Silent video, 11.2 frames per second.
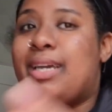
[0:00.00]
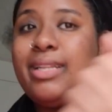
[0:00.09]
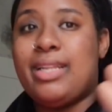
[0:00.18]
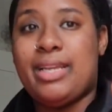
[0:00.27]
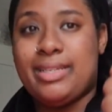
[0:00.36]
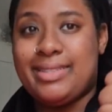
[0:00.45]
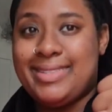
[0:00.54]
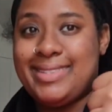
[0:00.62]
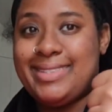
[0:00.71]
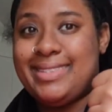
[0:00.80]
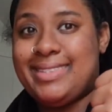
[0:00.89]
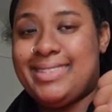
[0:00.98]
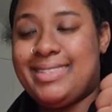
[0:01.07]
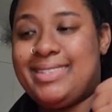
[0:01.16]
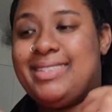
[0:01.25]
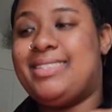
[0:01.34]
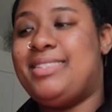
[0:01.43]
and then
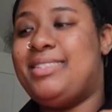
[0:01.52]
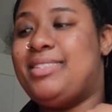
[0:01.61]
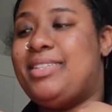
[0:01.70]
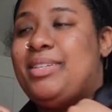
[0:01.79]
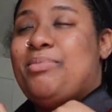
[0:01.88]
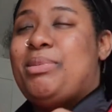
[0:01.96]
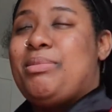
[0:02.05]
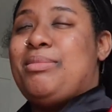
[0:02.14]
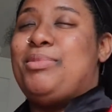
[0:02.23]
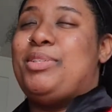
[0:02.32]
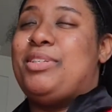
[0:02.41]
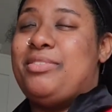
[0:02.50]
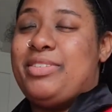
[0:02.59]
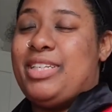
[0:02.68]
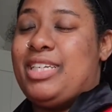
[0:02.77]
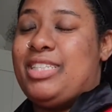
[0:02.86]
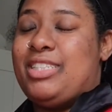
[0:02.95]
you know that'll be my morning
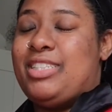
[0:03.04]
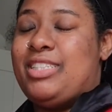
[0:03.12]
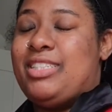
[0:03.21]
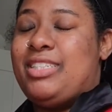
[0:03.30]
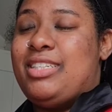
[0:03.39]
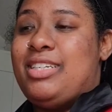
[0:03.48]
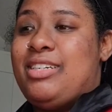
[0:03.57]
finished.